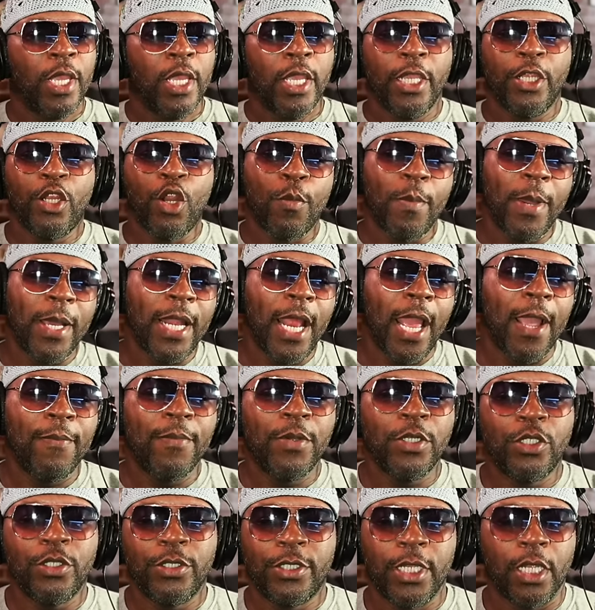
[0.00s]
It don't matter how
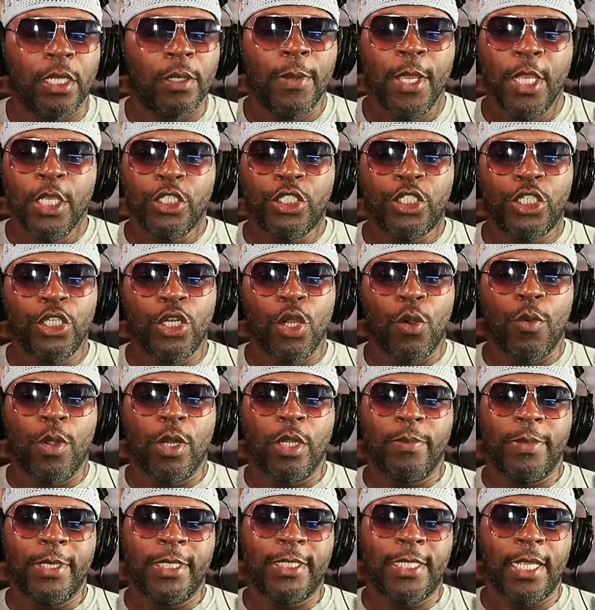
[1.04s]
much you tell them, she don't want
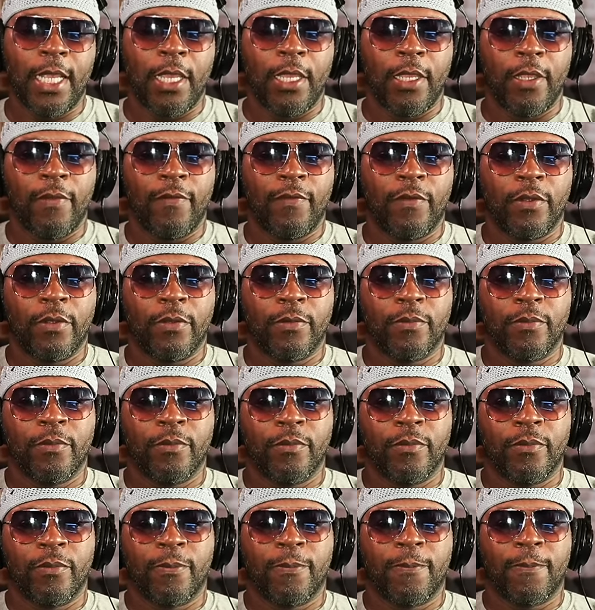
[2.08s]
to be saved.
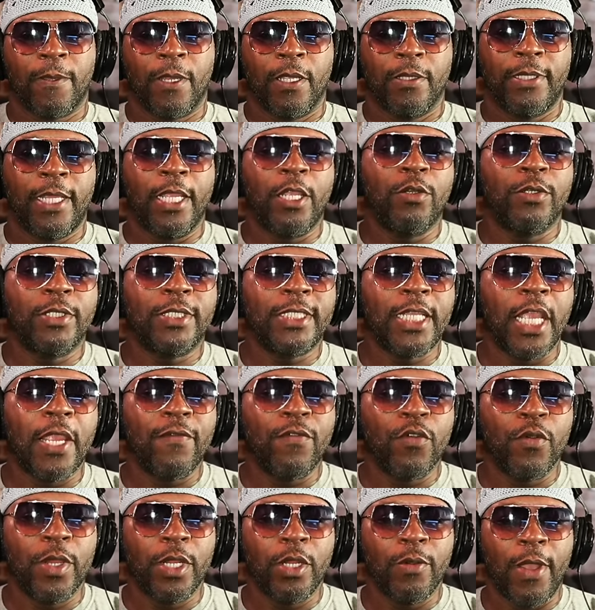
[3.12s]
They're going to save
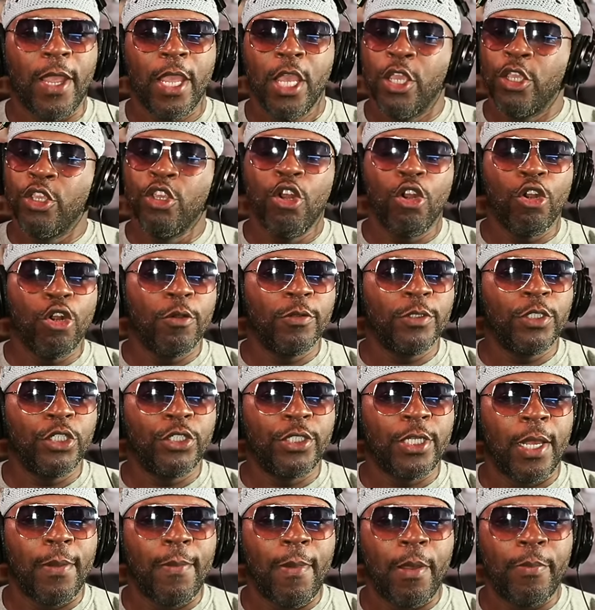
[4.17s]
her anyway. You don't know what you're
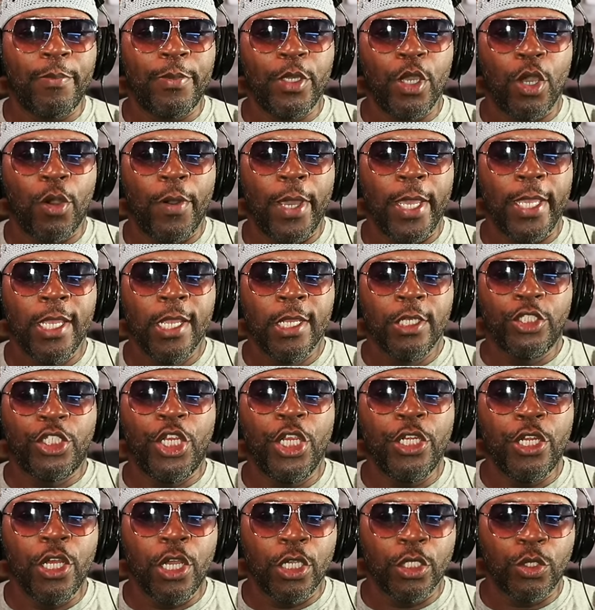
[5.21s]
talking about, BOA.
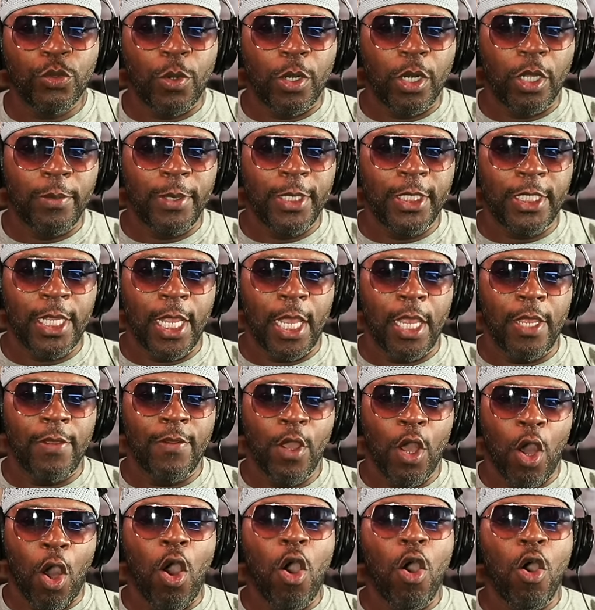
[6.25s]
She does want to be saved.
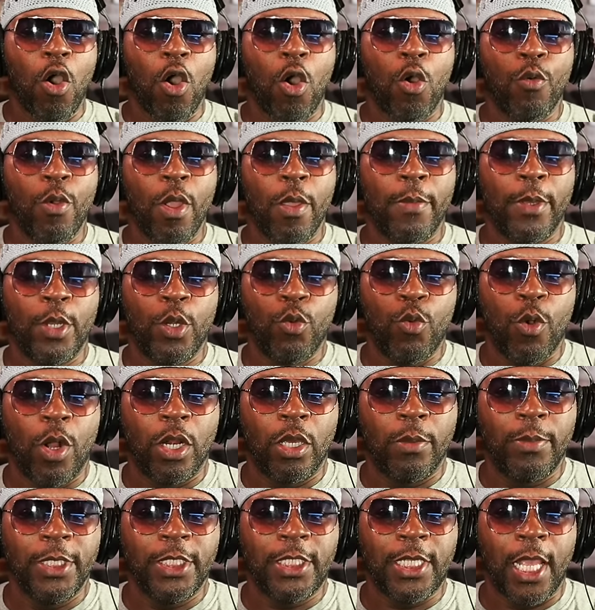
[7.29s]
All women want
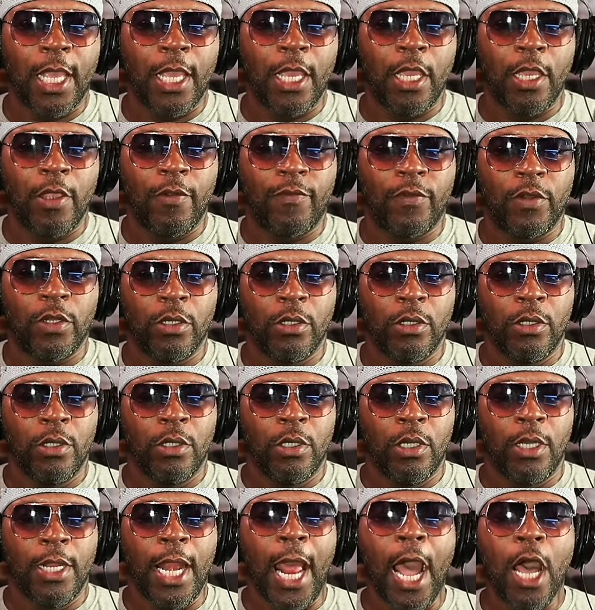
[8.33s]
to be saved.
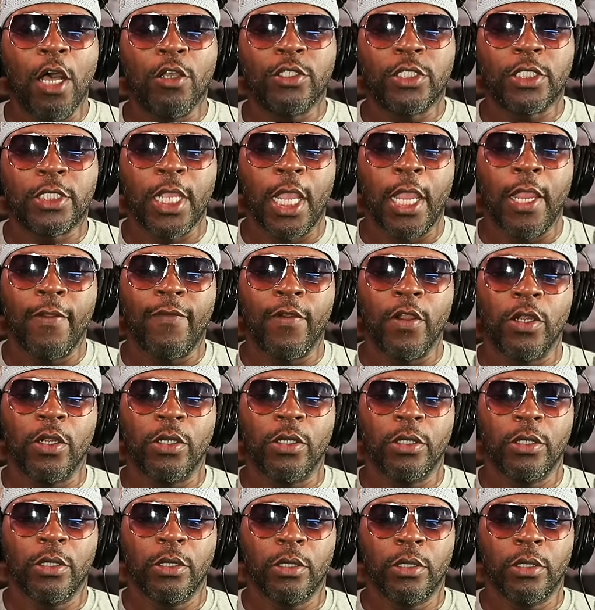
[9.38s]
And I'll save her.